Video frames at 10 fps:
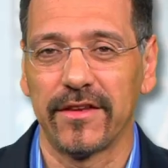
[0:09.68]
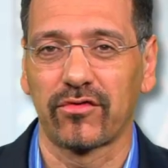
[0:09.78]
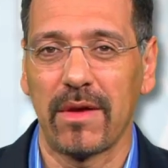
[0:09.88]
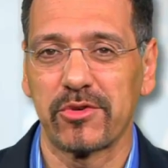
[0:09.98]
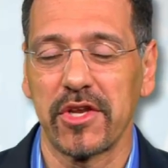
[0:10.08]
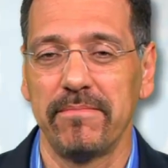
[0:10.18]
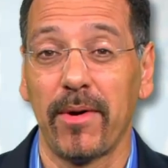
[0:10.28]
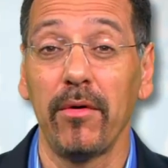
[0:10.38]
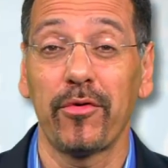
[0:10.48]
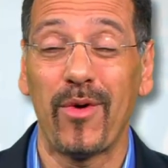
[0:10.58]
the description
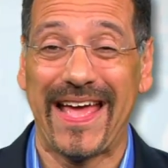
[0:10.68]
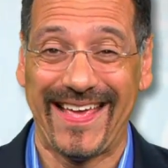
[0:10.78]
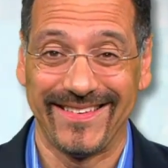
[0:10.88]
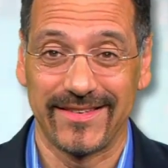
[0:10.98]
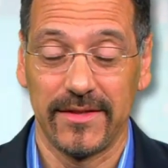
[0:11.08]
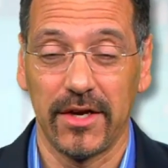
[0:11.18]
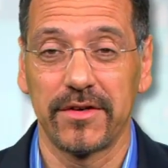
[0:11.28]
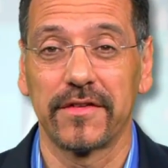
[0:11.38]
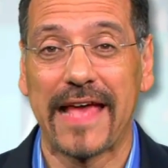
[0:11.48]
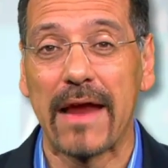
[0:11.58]
both ways. They're
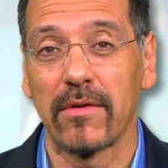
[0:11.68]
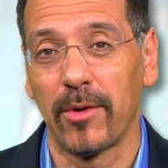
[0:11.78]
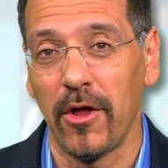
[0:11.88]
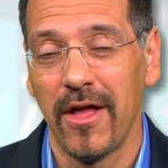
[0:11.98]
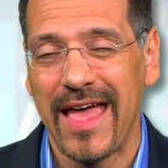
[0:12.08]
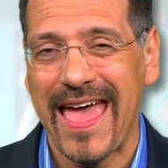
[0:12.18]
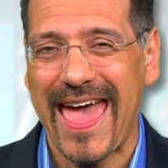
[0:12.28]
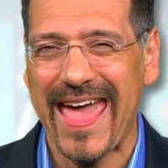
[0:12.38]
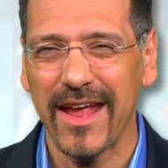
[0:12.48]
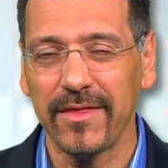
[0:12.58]
desirable
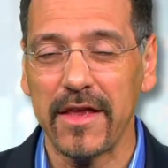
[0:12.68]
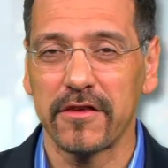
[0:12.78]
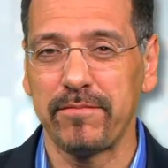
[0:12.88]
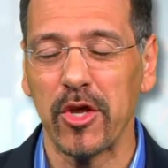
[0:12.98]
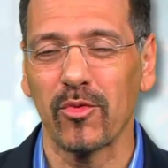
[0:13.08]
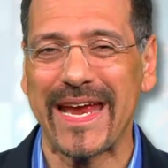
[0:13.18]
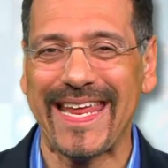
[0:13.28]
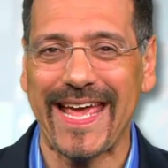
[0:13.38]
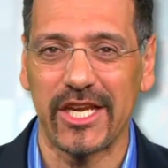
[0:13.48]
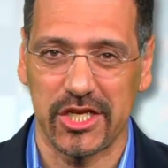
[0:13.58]
and they spew
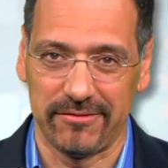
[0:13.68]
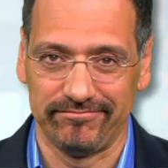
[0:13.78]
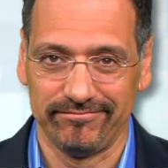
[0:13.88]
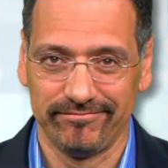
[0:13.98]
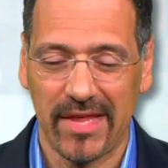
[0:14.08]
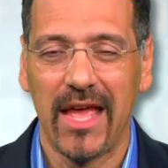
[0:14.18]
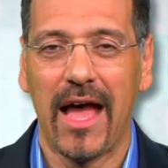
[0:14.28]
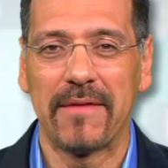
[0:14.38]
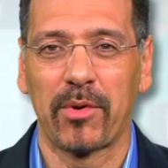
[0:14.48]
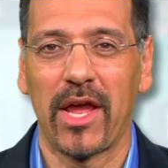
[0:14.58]
radiation.
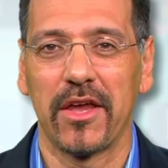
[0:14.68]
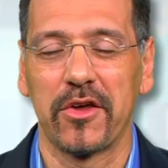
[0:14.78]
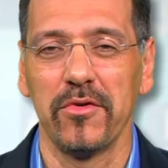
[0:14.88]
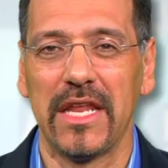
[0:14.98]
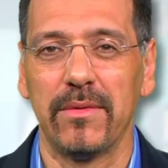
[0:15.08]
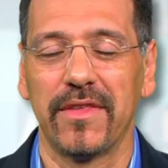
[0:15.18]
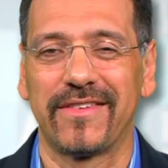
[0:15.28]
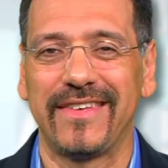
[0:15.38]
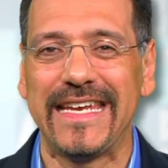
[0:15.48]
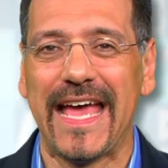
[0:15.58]
I'm Brian Cooley with the
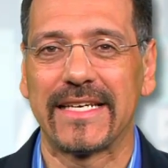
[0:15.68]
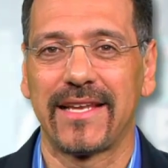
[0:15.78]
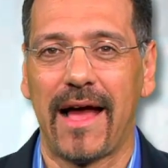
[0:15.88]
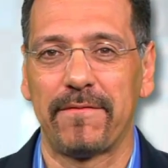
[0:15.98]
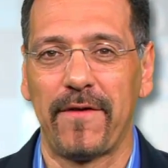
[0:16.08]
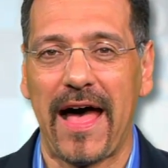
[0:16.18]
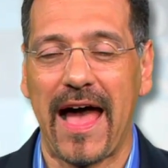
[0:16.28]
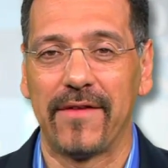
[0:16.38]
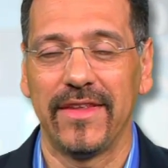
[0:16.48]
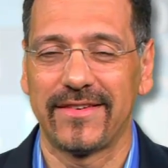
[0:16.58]
CNET Top
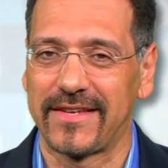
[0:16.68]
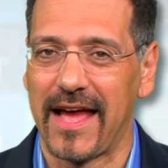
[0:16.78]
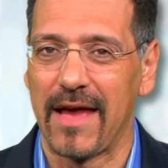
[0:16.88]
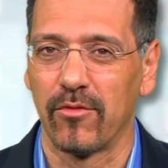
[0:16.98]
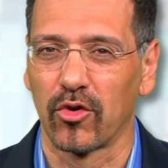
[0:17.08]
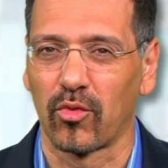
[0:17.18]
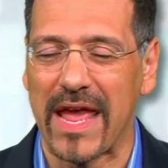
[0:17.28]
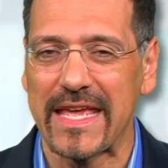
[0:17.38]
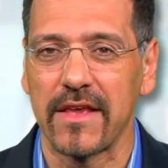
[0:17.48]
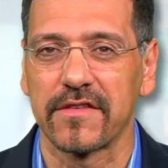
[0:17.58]
5. This time we're
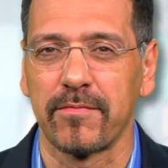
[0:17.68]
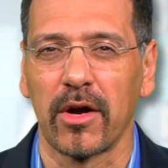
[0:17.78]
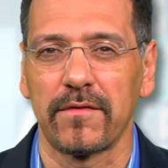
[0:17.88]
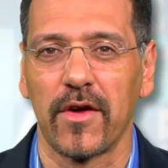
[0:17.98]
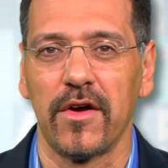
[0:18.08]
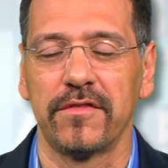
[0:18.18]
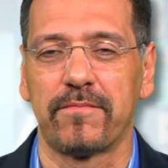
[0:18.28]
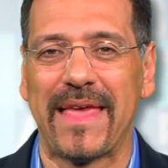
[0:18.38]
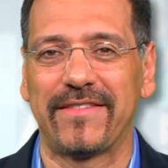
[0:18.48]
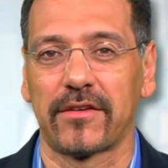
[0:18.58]
ranking
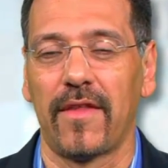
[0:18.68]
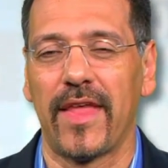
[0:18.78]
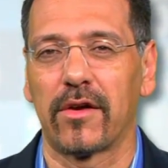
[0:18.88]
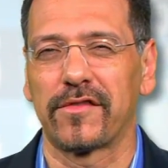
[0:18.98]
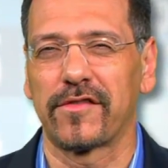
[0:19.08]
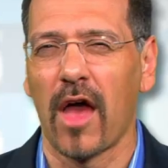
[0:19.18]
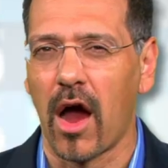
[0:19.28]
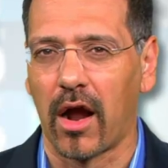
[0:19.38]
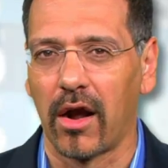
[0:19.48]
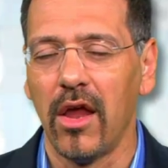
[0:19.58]
smartphones based on their
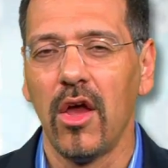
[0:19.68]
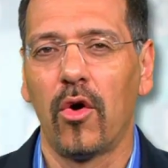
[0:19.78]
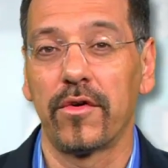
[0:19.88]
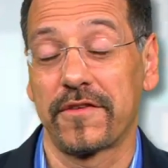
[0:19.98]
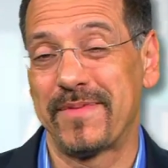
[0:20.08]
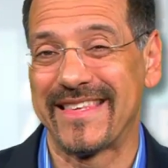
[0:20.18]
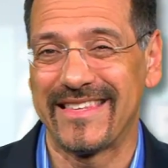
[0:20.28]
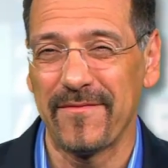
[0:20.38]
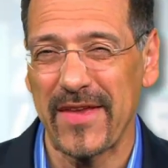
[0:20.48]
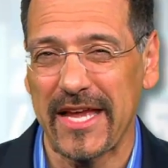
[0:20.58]
SAR, or
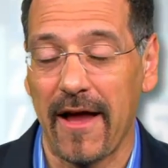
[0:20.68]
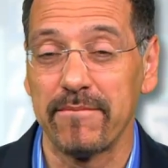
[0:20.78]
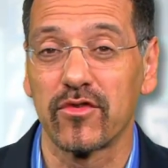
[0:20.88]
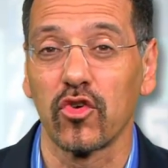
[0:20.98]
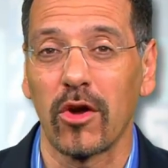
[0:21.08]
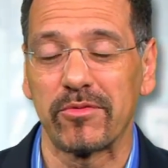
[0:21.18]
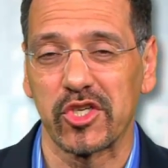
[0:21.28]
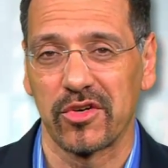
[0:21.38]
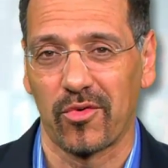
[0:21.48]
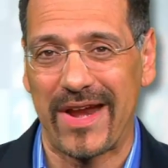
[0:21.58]
specific
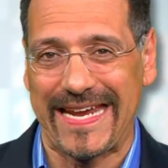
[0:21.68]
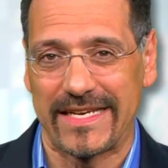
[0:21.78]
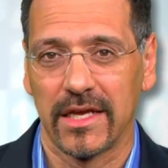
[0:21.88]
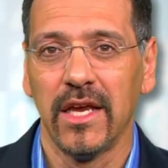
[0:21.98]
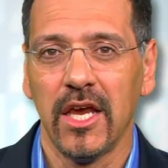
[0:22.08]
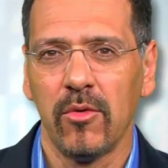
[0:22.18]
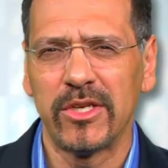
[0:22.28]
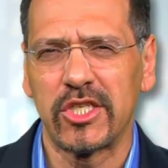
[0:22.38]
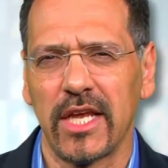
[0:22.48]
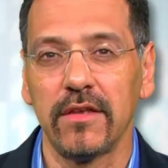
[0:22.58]
absorption rate,
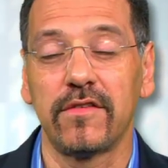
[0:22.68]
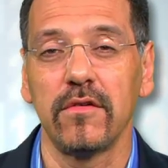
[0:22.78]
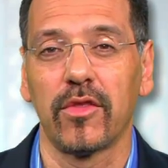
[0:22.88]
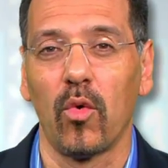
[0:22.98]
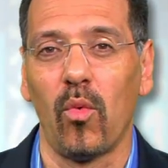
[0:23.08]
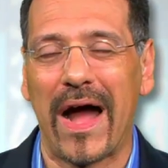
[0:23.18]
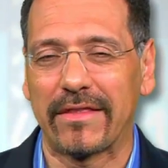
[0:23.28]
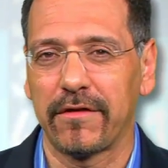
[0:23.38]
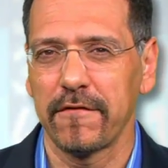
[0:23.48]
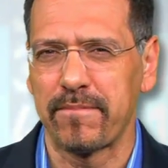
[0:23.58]
which tells you the
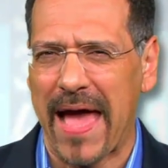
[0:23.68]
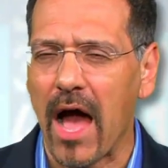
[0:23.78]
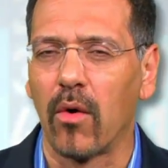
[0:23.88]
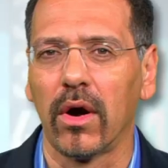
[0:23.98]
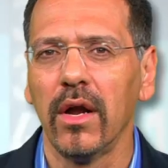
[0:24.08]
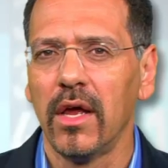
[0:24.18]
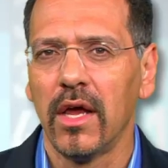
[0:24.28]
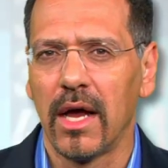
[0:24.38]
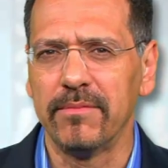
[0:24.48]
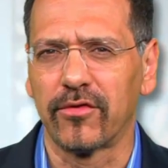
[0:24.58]
watts of power
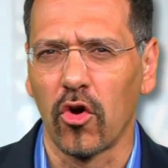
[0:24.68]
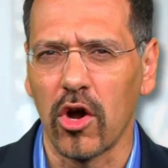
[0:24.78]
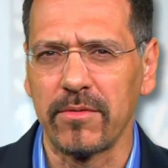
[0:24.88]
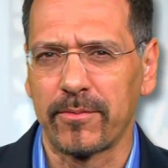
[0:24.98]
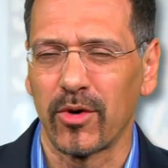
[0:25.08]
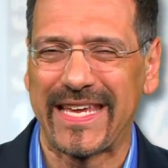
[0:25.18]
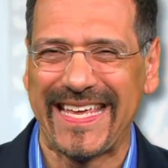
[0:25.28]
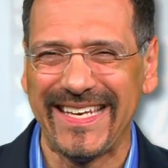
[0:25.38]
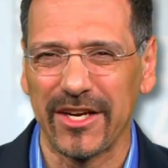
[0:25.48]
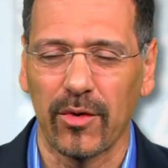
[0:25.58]
absorbed per
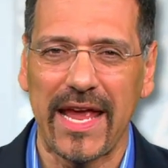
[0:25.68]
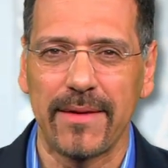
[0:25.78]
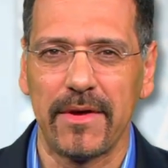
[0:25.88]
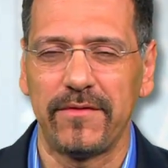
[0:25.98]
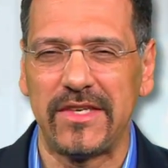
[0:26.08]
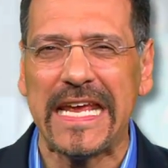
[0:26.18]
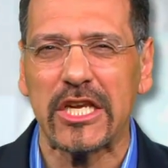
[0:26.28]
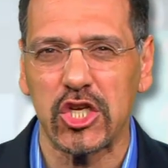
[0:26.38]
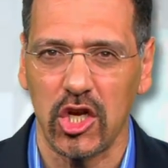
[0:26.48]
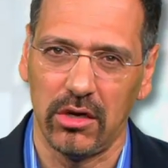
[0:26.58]
kilogram of
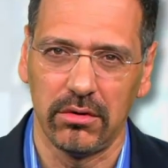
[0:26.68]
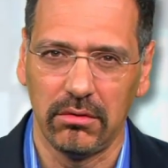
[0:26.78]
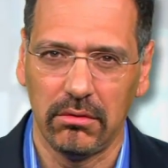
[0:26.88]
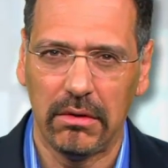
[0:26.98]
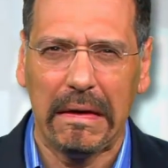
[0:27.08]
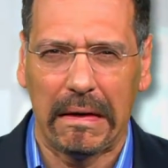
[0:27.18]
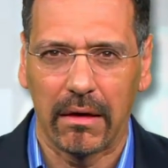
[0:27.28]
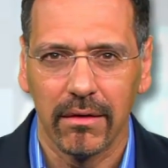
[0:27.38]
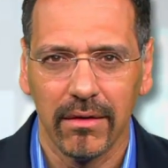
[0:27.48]
tissue. Ugh.